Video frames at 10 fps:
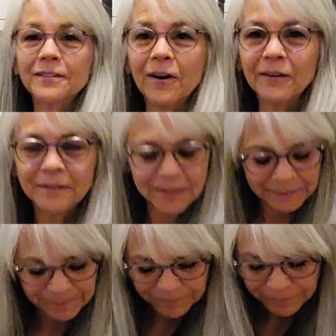songs.
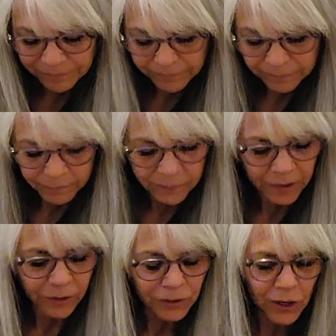
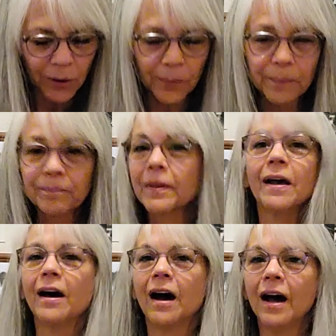So
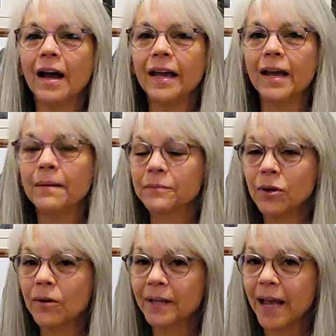I am
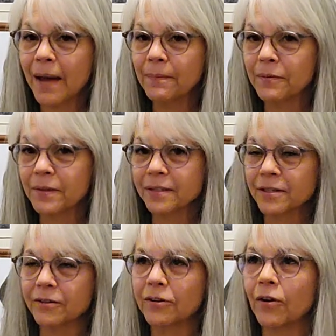totally happy with this
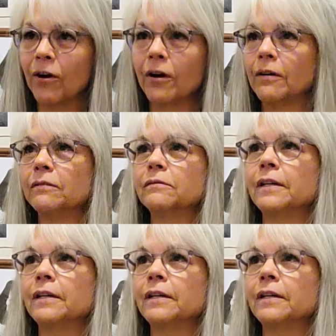guitar.